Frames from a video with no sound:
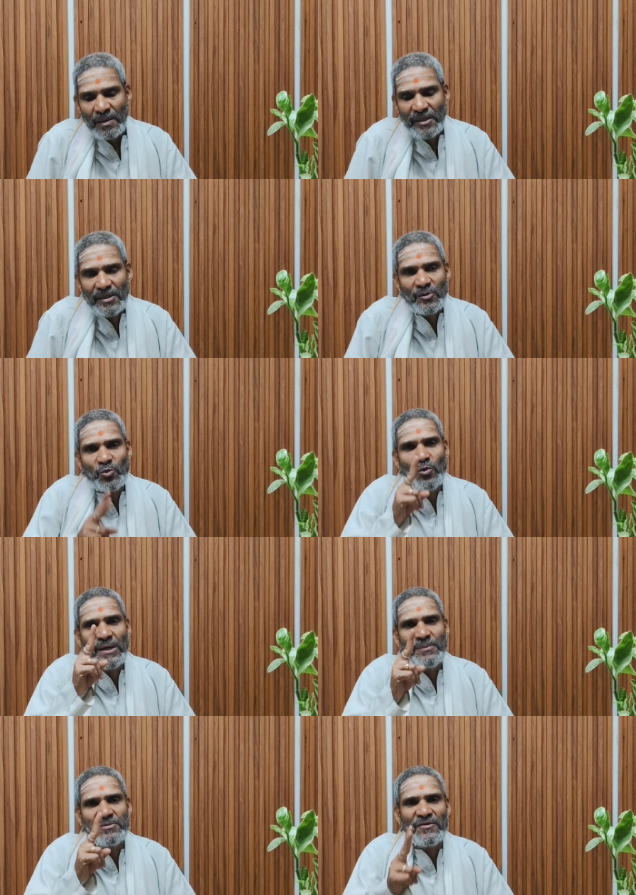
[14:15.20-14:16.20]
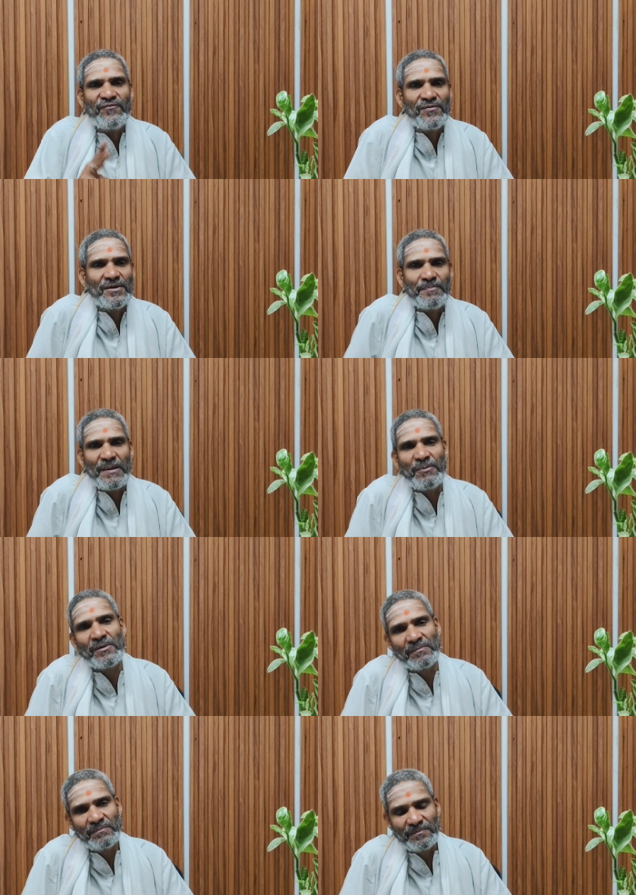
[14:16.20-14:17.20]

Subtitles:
There are two types of people